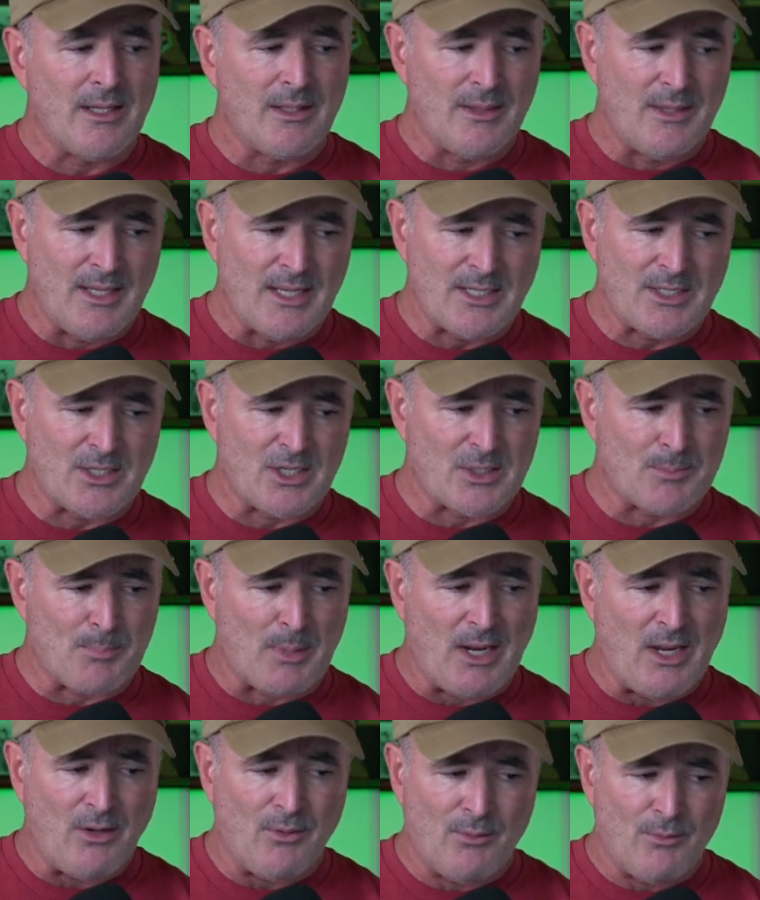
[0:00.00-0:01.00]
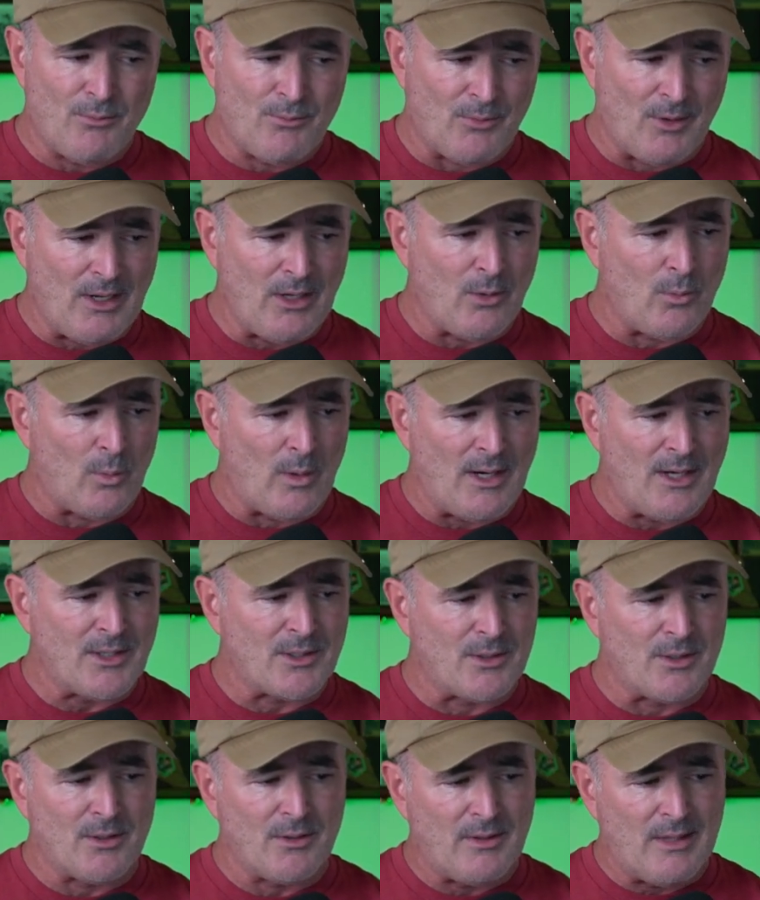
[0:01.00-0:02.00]
This despite Frank
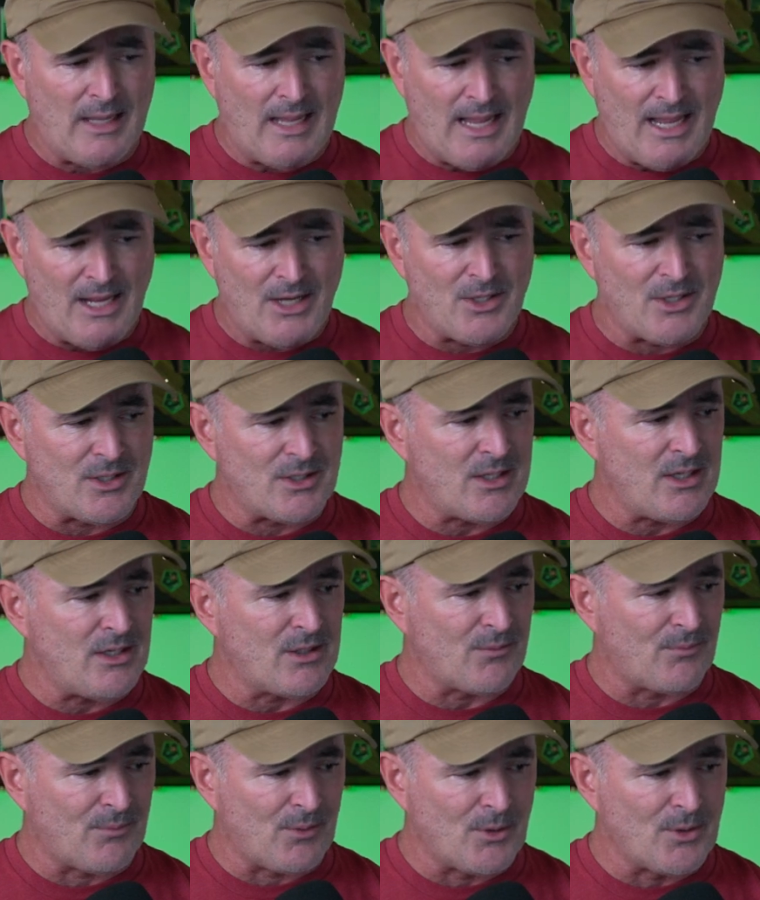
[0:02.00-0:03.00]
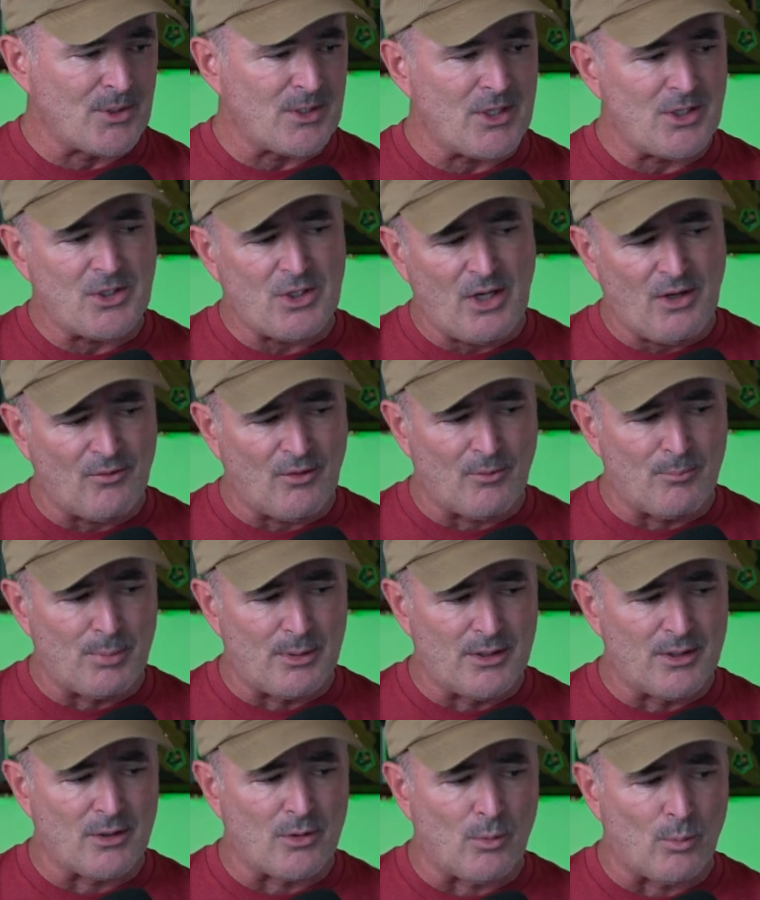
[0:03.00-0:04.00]
Wisner, the agency's first chief of
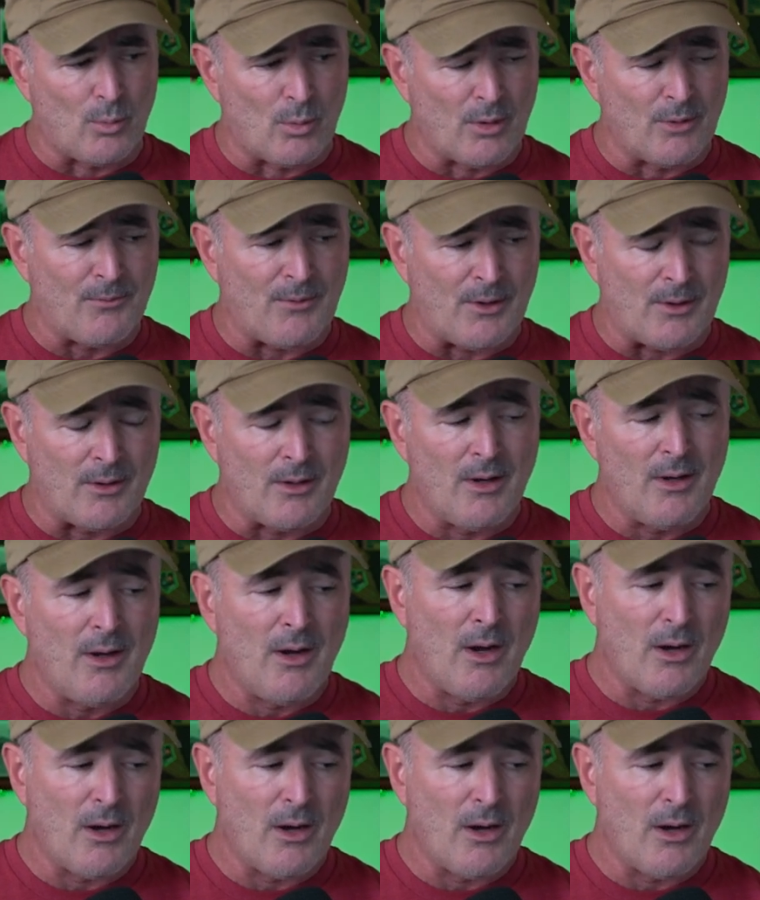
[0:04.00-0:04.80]
political warfare,